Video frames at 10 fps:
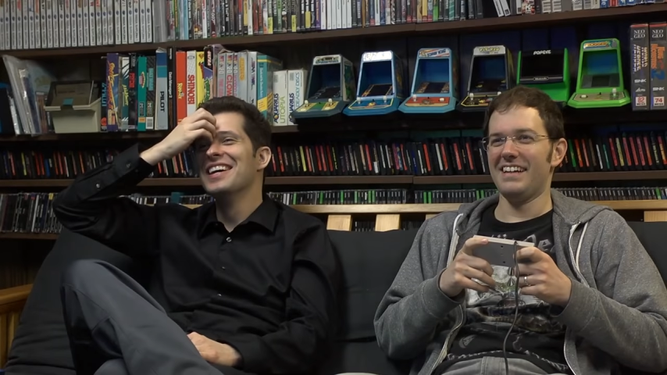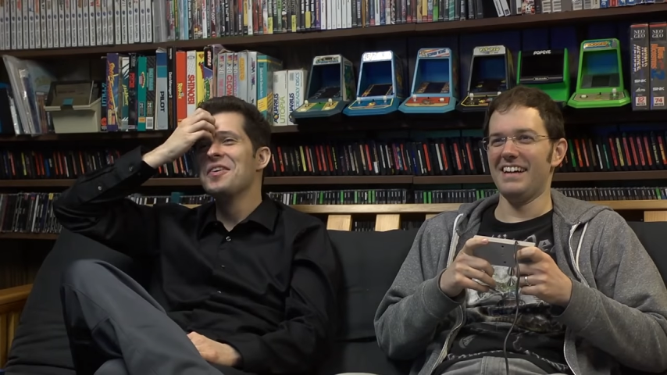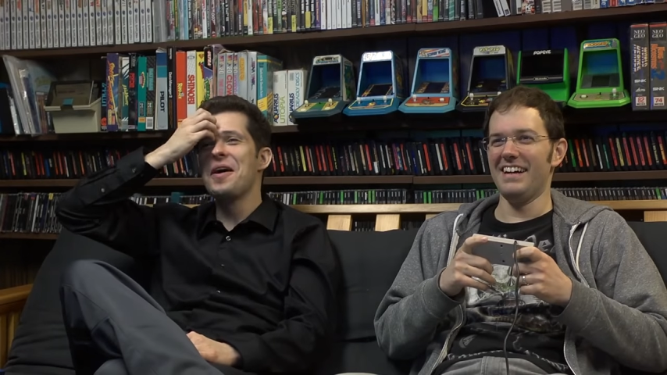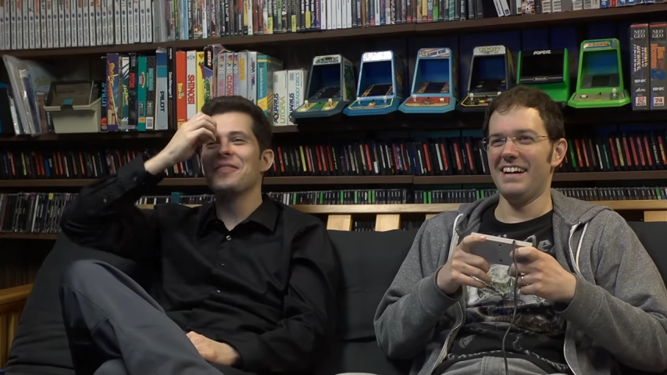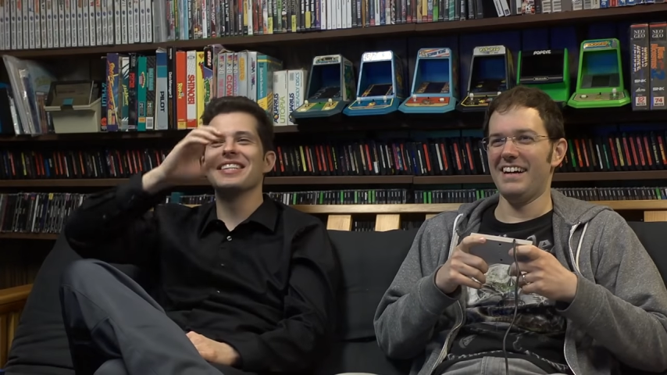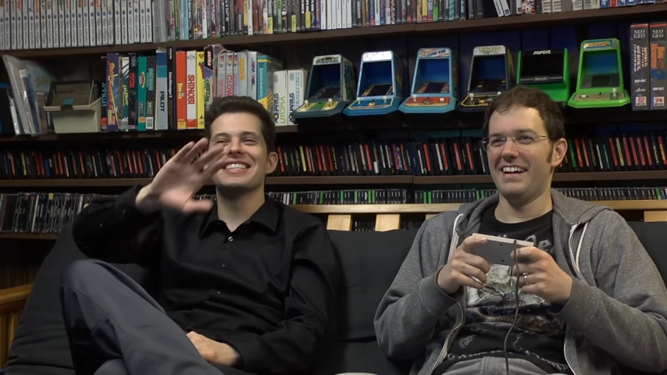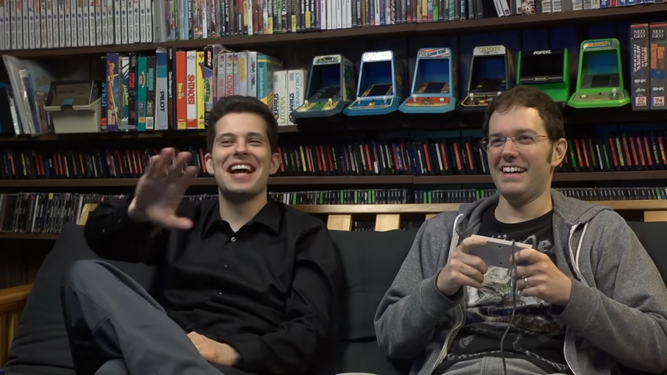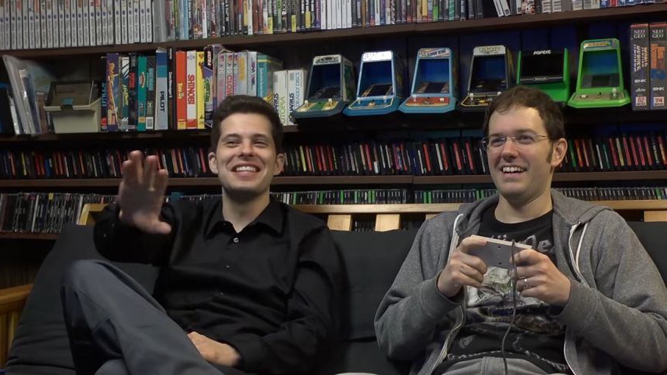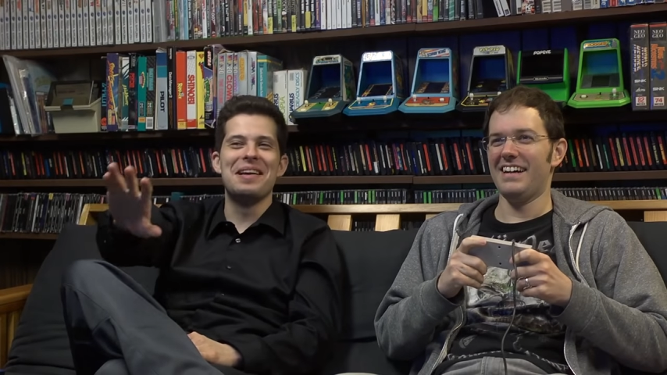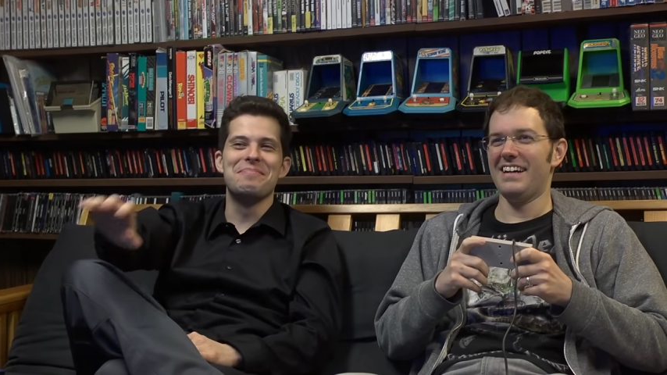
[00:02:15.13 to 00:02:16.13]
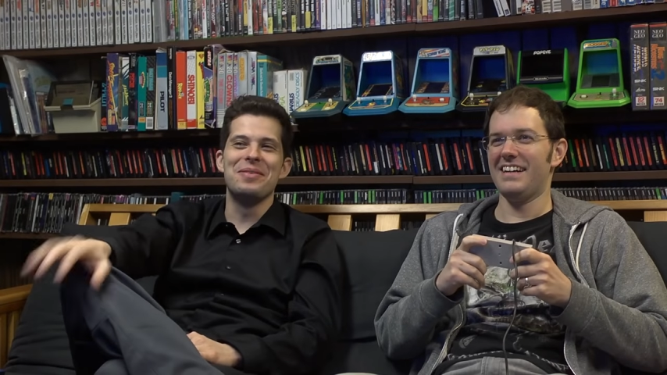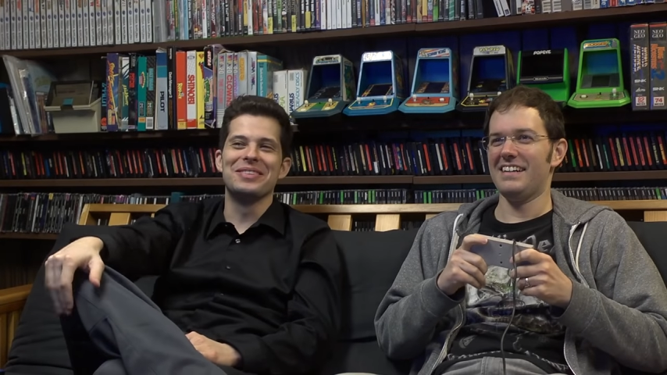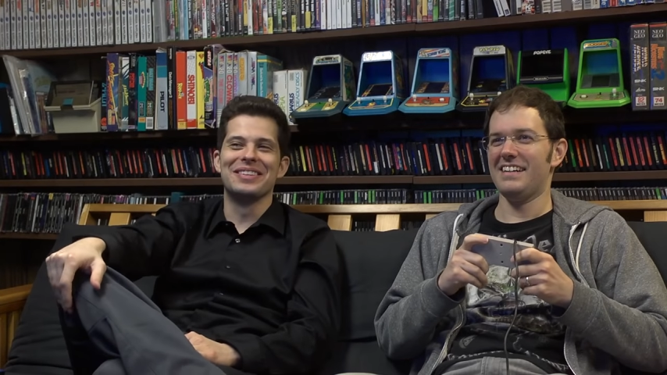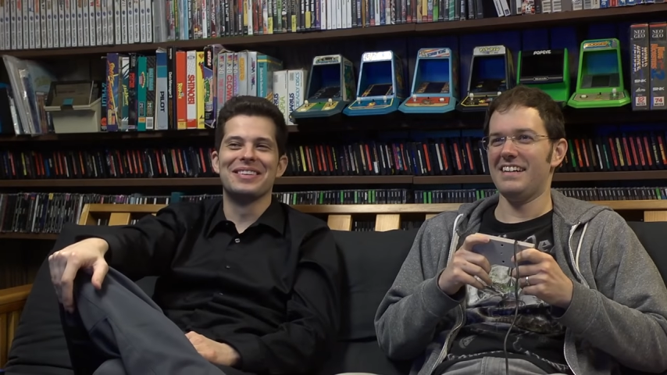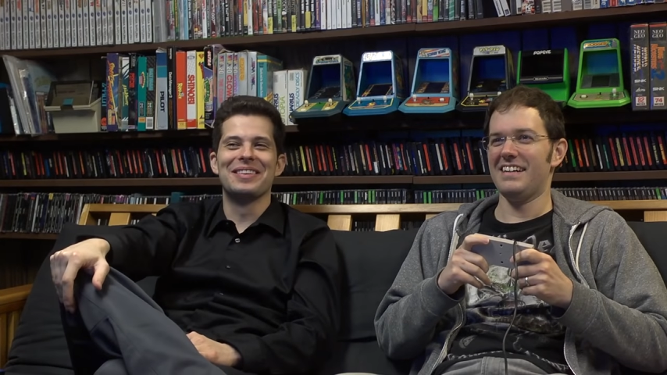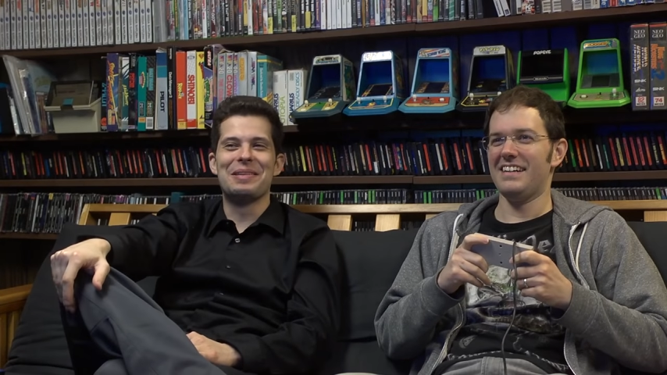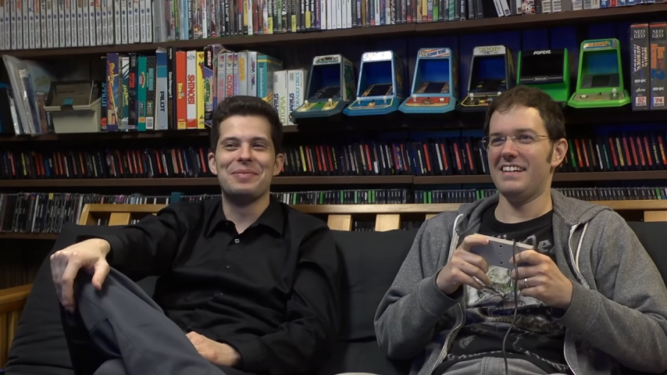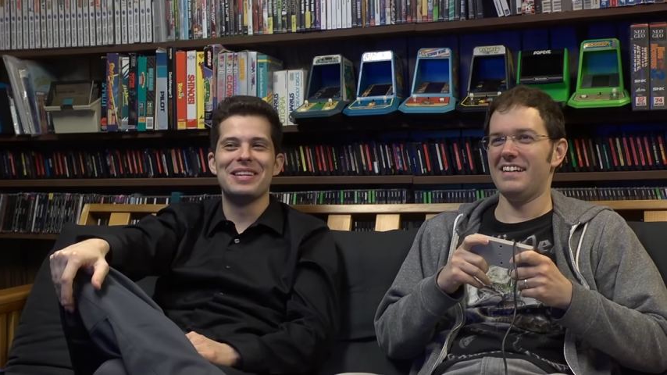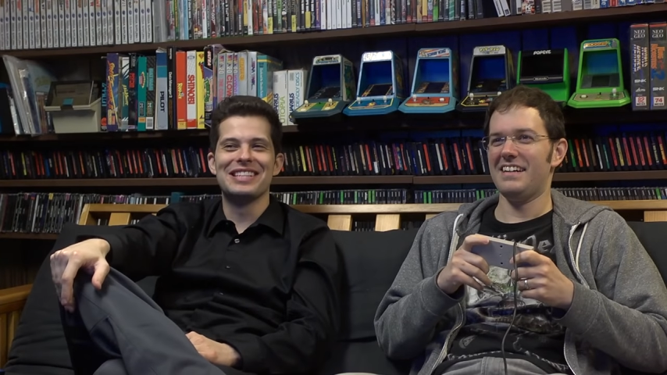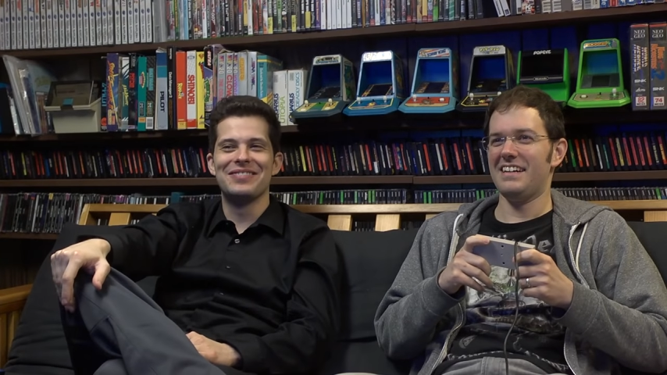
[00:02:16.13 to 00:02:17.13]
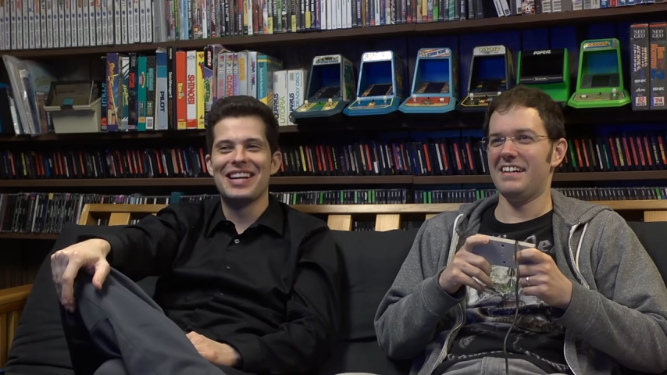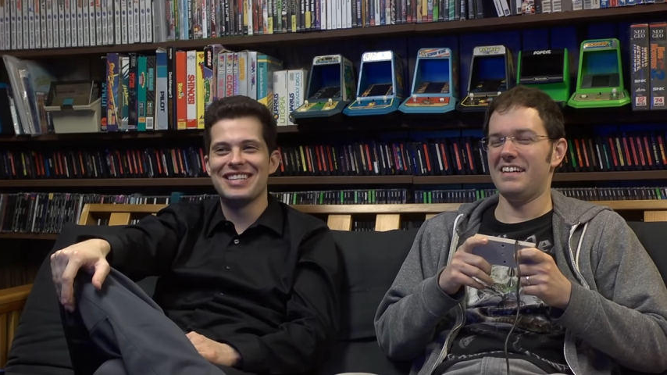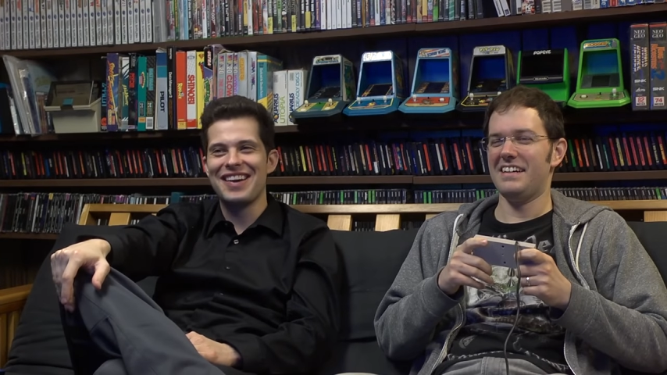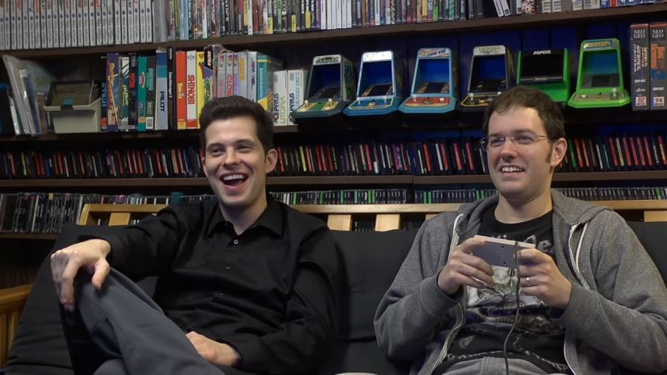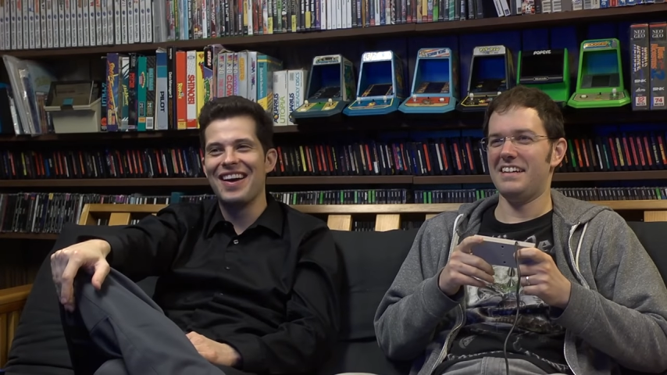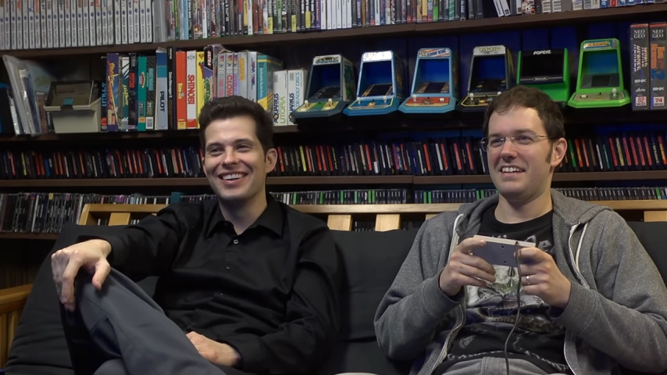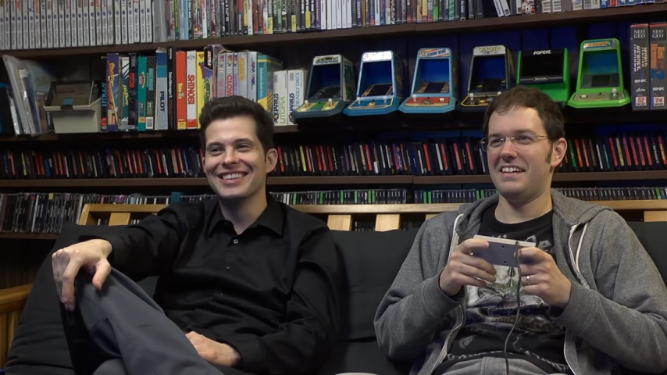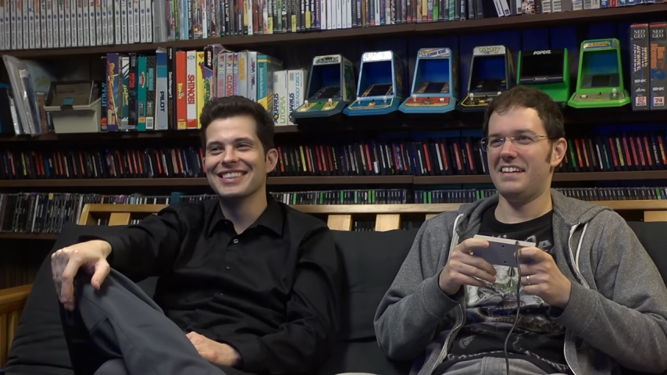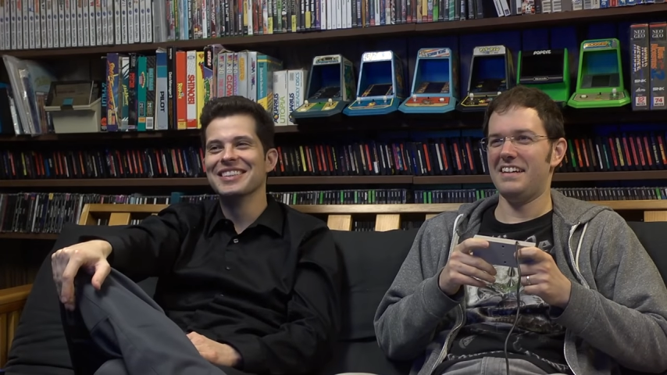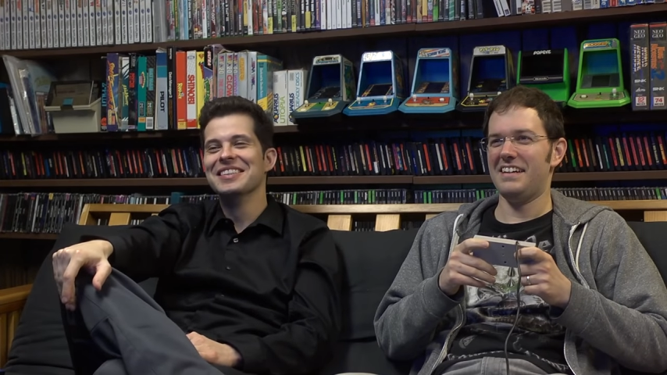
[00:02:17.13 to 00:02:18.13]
Speaker 1: Yeah. Whoever designed that boulder, like, put in some extra hours.